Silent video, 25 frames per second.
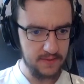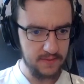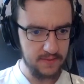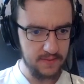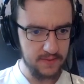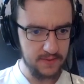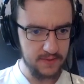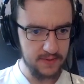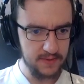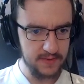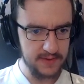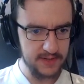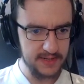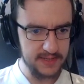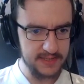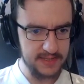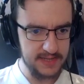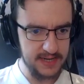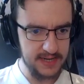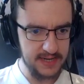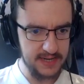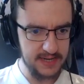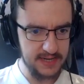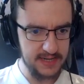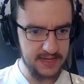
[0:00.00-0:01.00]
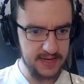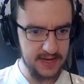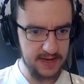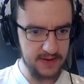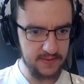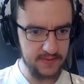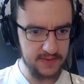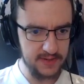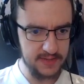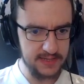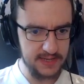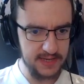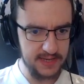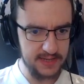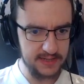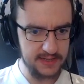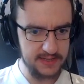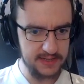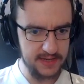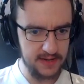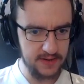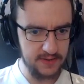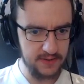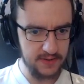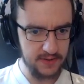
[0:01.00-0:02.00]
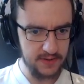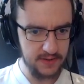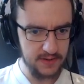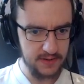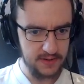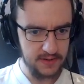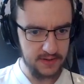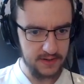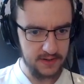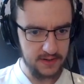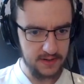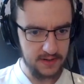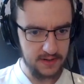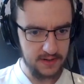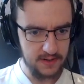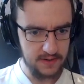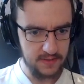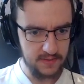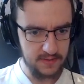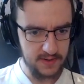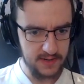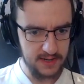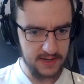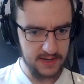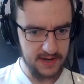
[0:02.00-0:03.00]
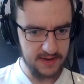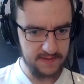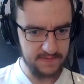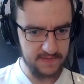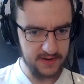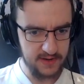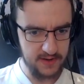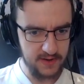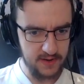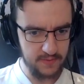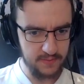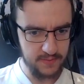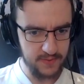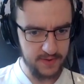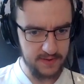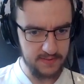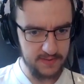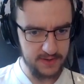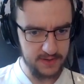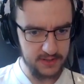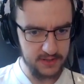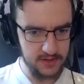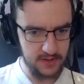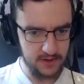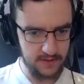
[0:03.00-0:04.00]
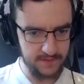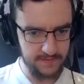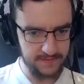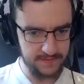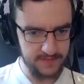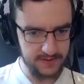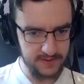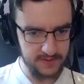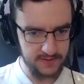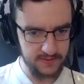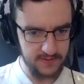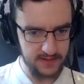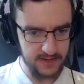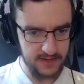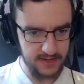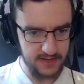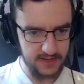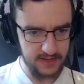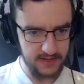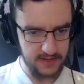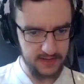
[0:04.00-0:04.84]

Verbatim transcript: We're going to extend it downwards like so. And we're going to have it go pretty much off the screen.